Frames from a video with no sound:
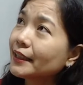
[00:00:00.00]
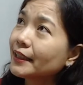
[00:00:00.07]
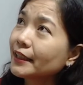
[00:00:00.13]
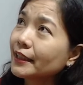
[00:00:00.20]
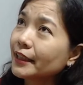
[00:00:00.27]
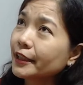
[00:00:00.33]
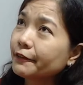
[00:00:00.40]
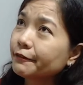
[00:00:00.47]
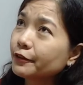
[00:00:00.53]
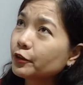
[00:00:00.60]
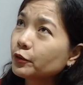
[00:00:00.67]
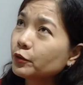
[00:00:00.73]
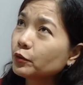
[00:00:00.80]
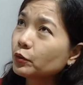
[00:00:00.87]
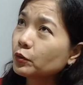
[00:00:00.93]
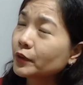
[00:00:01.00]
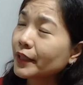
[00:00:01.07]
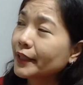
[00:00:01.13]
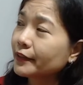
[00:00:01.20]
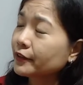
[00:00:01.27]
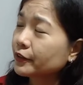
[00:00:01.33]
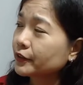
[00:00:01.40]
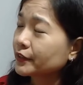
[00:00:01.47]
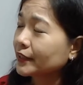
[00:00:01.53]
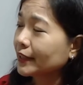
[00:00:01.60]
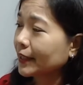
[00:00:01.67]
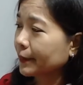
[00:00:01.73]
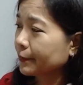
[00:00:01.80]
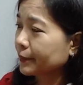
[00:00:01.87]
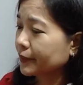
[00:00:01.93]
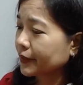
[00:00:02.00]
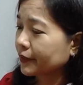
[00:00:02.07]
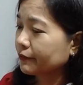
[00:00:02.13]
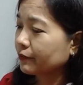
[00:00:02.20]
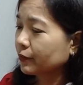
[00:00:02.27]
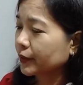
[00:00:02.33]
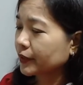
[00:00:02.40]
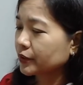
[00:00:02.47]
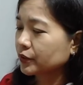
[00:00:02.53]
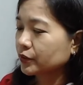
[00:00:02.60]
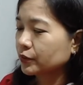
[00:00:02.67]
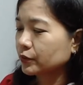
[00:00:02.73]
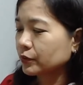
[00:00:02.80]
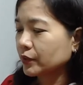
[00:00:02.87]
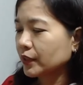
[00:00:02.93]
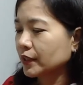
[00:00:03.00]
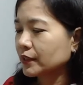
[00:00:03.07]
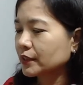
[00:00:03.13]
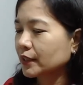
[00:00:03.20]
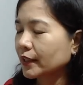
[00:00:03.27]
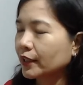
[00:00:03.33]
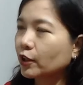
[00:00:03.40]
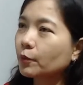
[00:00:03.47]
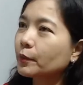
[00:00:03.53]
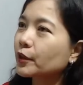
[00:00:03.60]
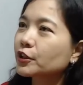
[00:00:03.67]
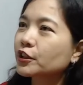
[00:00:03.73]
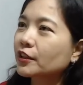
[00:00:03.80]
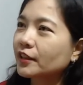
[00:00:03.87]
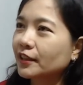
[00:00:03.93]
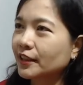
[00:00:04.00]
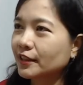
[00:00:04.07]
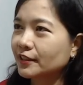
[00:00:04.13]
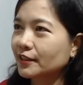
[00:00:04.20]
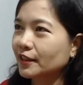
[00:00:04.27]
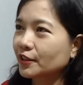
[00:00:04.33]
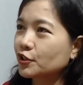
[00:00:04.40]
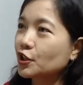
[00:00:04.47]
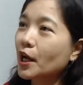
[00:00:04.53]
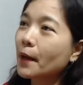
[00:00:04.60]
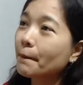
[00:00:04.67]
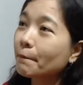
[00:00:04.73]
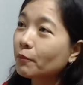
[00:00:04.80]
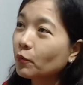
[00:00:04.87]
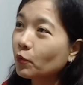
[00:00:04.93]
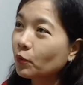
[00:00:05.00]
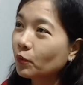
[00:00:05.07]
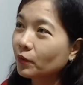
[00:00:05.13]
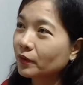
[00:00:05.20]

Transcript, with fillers: if you lend your celebrity voice to things like commercial things like shampoo or